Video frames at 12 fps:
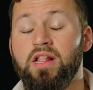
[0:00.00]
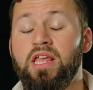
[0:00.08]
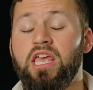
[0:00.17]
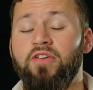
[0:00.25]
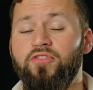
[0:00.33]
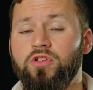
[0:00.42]

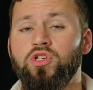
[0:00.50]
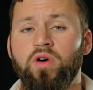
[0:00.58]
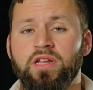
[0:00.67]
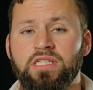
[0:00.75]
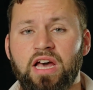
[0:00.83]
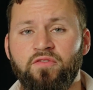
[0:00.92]
If you do
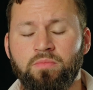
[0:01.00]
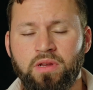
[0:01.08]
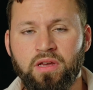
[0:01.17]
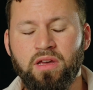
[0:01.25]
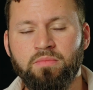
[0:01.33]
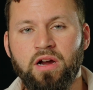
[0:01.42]
want to daven
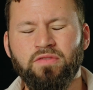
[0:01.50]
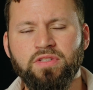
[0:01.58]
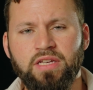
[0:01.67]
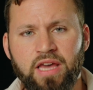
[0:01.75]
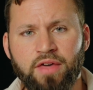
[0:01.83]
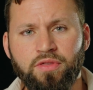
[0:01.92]
mincha and mariv
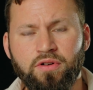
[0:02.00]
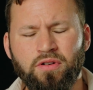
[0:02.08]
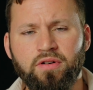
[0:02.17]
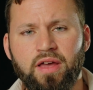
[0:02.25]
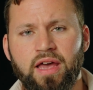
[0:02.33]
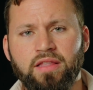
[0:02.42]

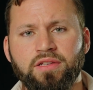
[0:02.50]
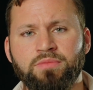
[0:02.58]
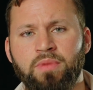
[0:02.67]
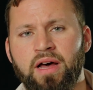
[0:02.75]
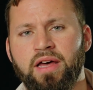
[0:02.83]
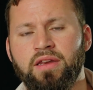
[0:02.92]
together at the
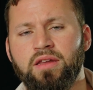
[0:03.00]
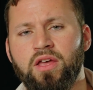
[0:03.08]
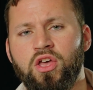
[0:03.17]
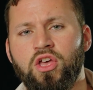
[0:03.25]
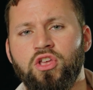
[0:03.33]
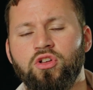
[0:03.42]
zman,
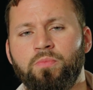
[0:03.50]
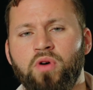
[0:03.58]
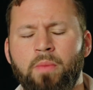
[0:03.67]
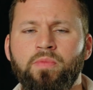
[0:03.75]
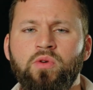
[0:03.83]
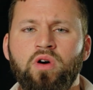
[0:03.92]
you'll
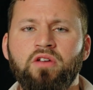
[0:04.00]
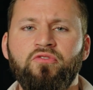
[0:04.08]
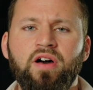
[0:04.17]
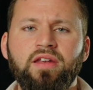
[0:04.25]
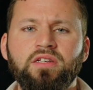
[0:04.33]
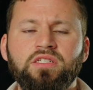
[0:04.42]
probably want to
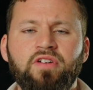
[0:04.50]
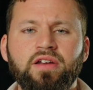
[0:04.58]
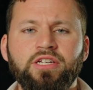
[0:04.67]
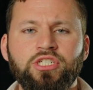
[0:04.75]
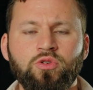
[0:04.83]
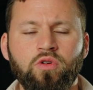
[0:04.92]
find a
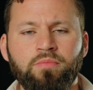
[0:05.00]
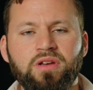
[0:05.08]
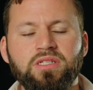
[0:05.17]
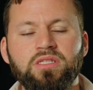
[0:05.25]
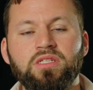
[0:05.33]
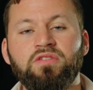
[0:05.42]
Sephardi shul,
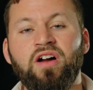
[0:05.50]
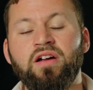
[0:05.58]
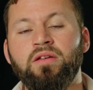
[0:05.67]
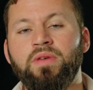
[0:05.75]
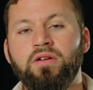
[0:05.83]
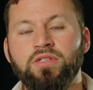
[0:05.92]
because the
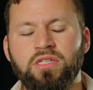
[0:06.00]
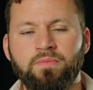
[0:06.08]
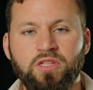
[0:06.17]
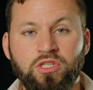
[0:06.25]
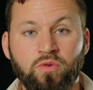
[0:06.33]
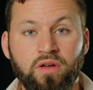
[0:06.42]
Sephardim here seem
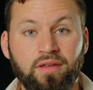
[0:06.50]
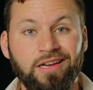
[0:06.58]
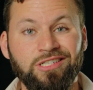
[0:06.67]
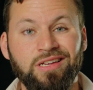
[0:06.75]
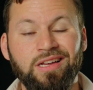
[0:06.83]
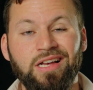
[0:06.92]
to do it, the
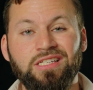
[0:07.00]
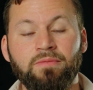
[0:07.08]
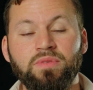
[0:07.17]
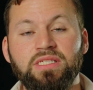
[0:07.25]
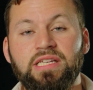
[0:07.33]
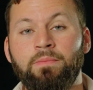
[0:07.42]

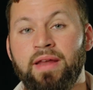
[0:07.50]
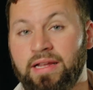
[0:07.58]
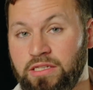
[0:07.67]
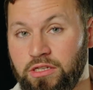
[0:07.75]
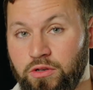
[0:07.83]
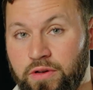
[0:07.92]
Ashkenazim seem
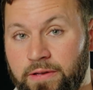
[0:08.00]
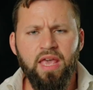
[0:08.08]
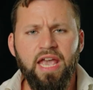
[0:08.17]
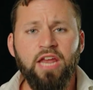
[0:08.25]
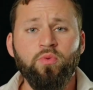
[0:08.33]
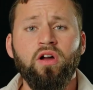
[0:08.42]
not to do
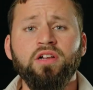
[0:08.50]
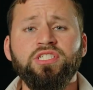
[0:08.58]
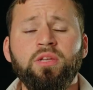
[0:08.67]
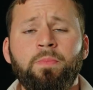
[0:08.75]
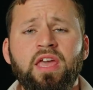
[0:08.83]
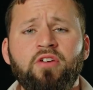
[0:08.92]
it. In regards
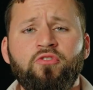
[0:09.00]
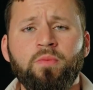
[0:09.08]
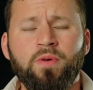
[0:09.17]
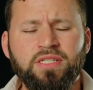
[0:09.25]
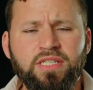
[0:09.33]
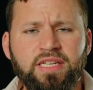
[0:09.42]
to paying for
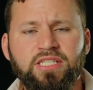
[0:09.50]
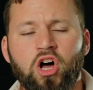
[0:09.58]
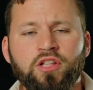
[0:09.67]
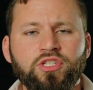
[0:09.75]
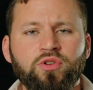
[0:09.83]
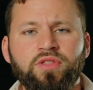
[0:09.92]
buses,
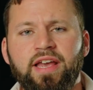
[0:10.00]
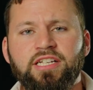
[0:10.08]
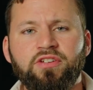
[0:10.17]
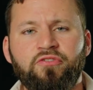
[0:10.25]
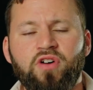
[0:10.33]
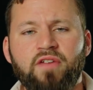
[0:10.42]
under the
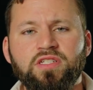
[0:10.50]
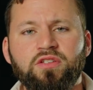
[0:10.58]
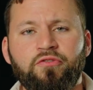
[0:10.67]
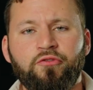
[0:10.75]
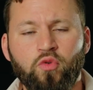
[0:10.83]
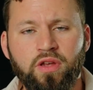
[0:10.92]
age of 5 is
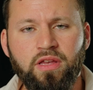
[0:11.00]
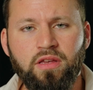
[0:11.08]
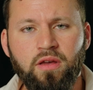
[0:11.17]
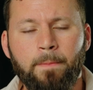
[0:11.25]
free